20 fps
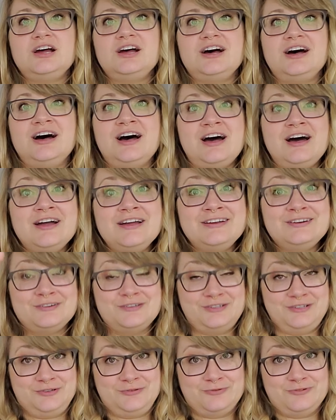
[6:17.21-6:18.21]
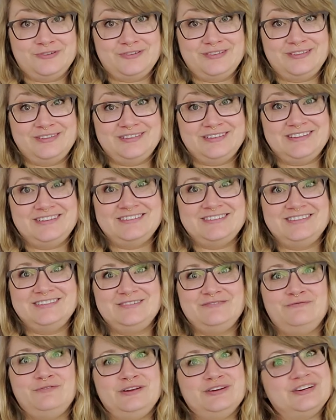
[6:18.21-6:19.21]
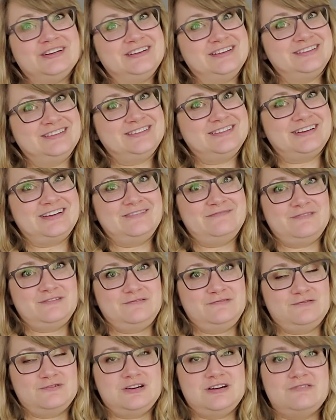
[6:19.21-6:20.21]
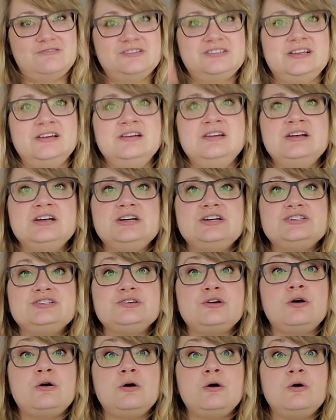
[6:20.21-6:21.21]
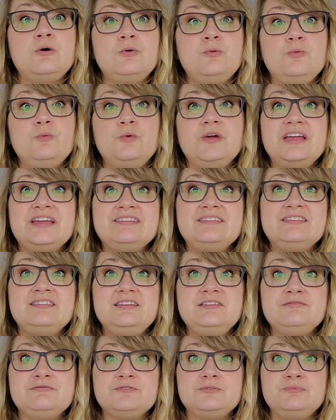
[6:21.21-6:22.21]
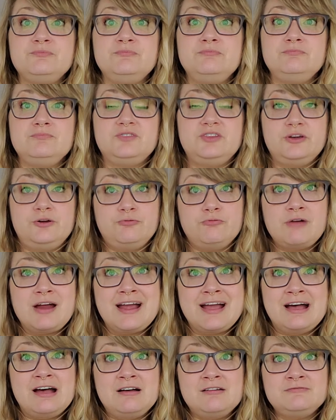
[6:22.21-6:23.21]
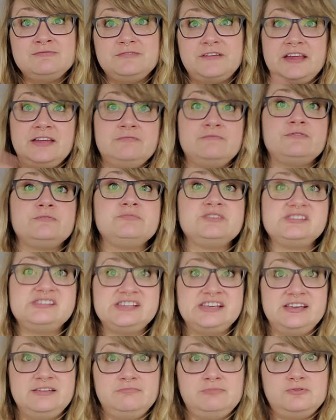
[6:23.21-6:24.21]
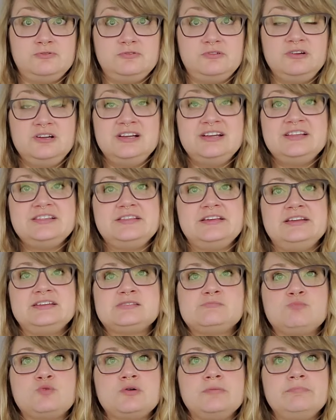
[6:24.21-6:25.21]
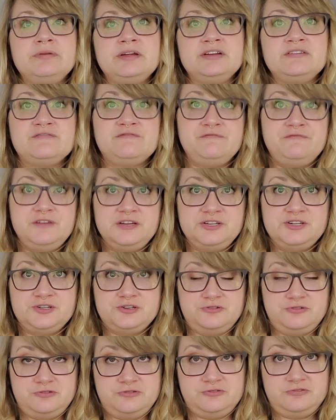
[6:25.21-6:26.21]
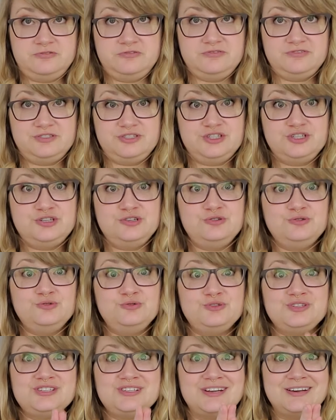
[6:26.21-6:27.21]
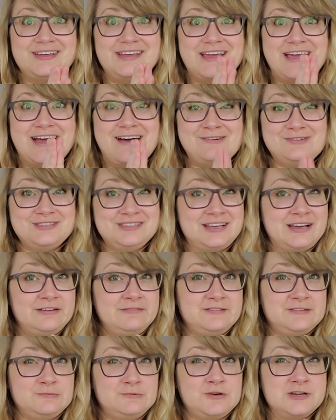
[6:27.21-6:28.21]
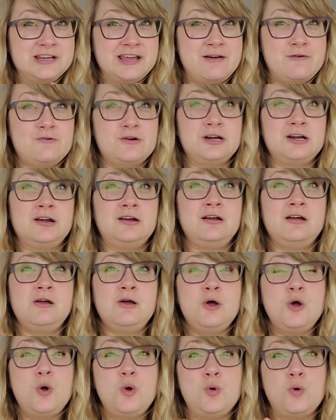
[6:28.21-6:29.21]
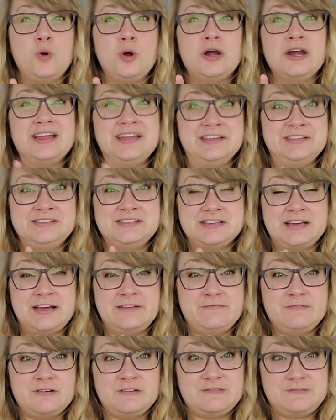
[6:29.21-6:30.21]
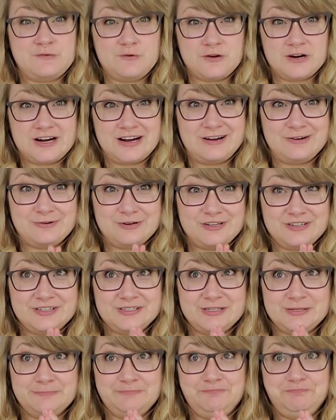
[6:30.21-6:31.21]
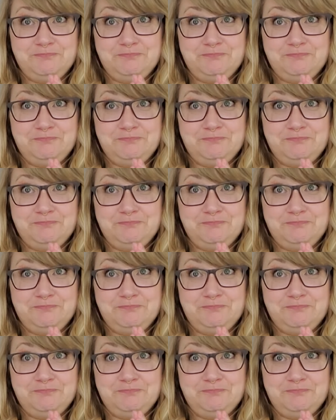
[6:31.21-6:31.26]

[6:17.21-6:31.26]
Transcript: a higher score on the test if we are inside for 4 hours. So we can see from the graph and from the table that it's more beneficial to study outside for 1 hour or inside for 4 hours.